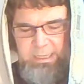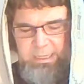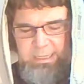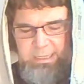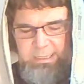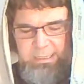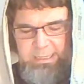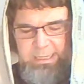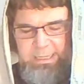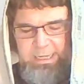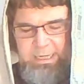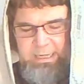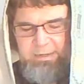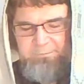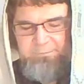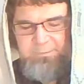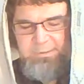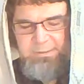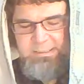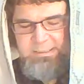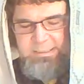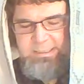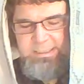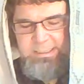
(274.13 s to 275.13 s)
And
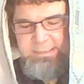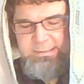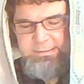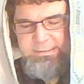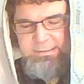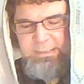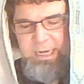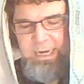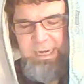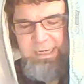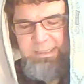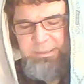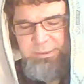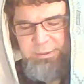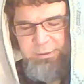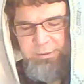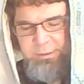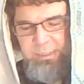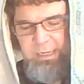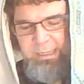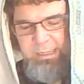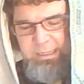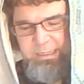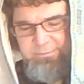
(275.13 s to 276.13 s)
Kepha says, I do
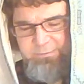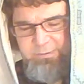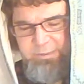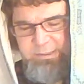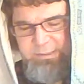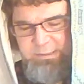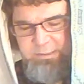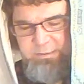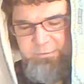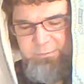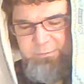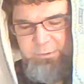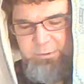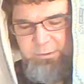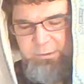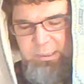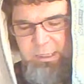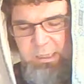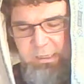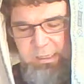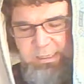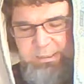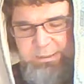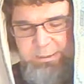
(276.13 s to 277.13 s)
not have silver,
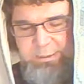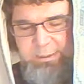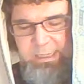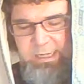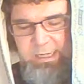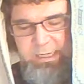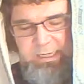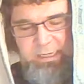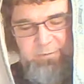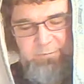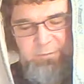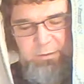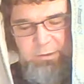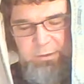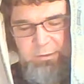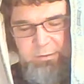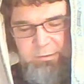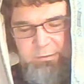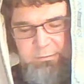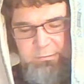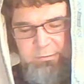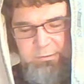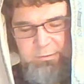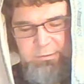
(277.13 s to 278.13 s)
I do not have
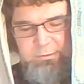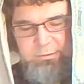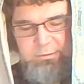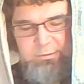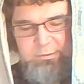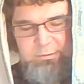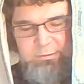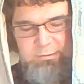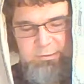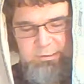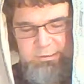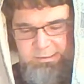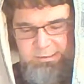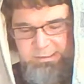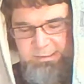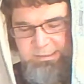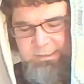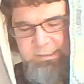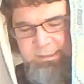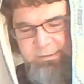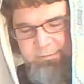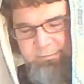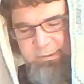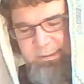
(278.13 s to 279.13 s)
gold. Doesn't
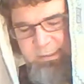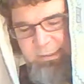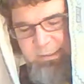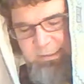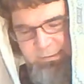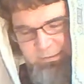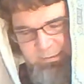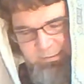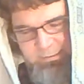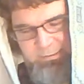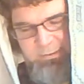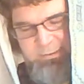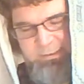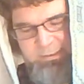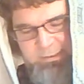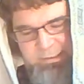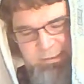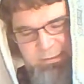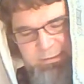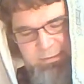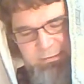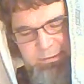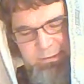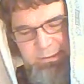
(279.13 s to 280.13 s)
sound like
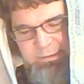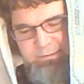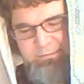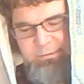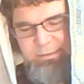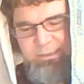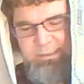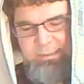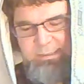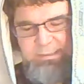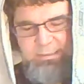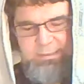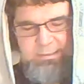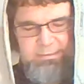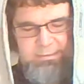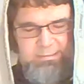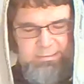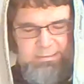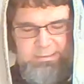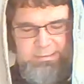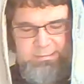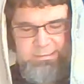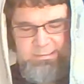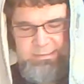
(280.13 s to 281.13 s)
sounds a lot like us
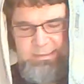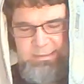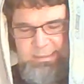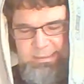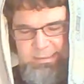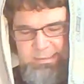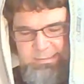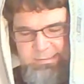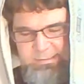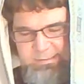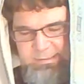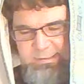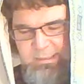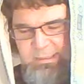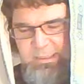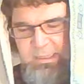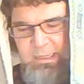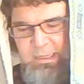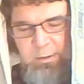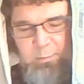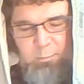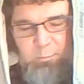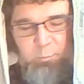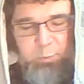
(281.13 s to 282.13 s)
these days.
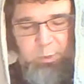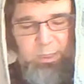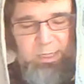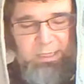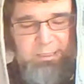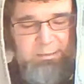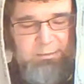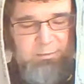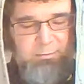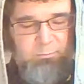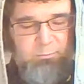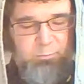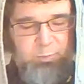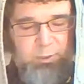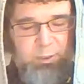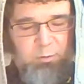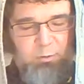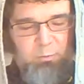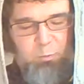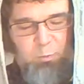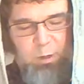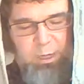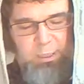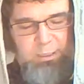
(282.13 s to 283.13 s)
But
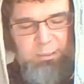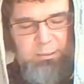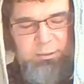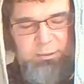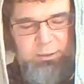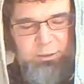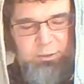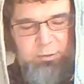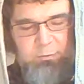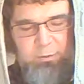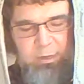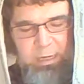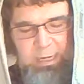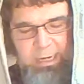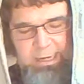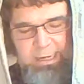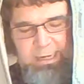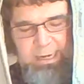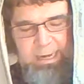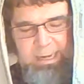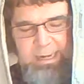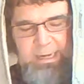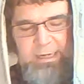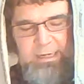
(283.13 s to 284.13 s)
but what do I
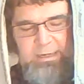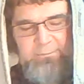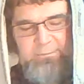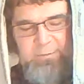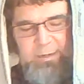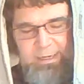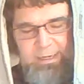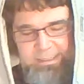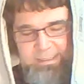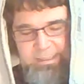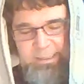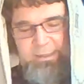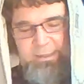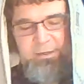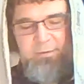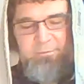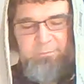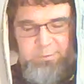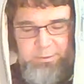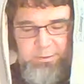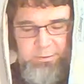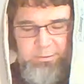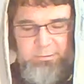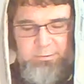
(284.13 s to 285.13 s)
have I give
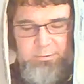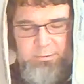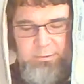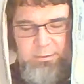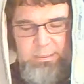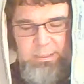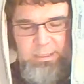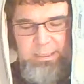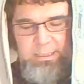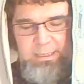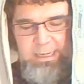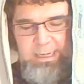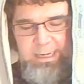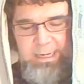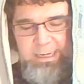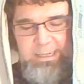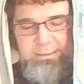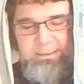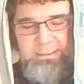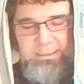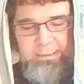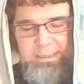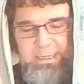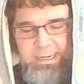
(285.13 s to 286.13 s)
you
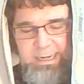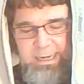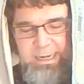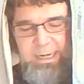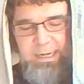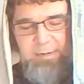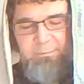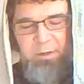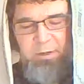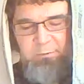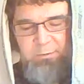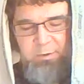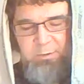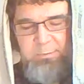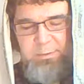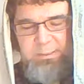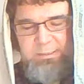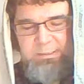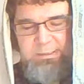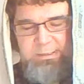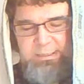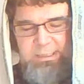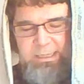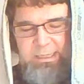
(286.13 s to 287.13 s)
in the name of the
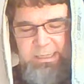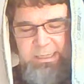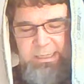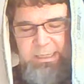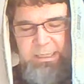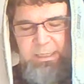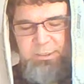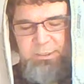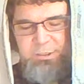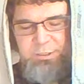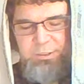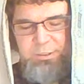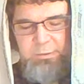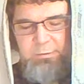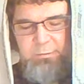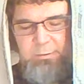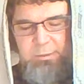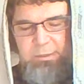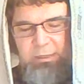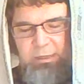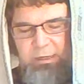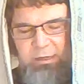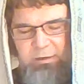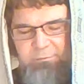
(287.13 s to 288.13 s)
Messiah,
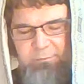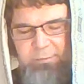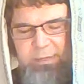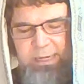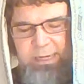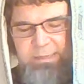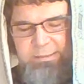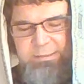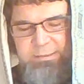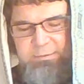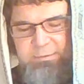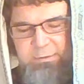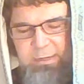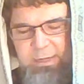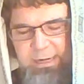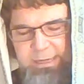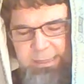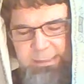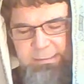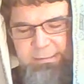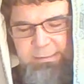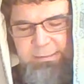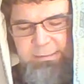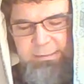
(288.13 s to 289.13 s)
Yeshua of
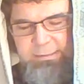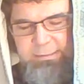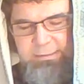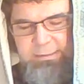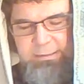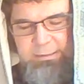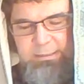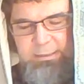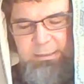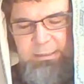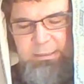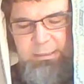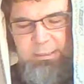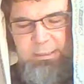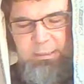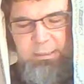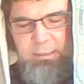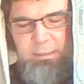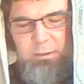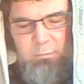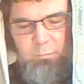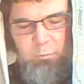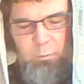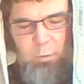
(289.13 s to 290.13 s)
Nazareth,
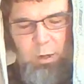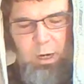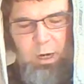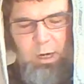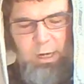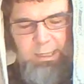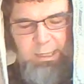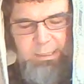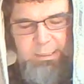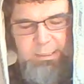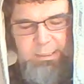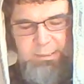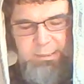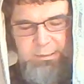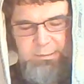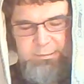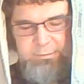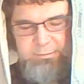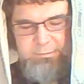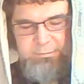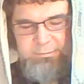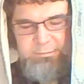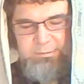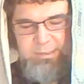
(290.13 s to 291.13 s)
walk.
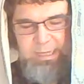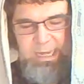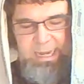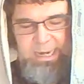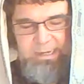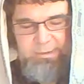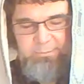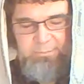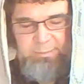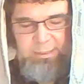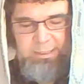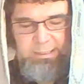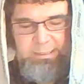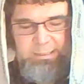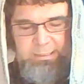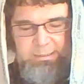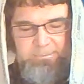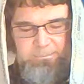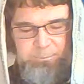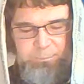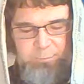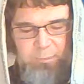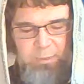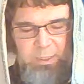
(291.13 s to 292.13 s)

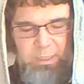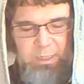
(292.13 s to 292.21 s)
Amen.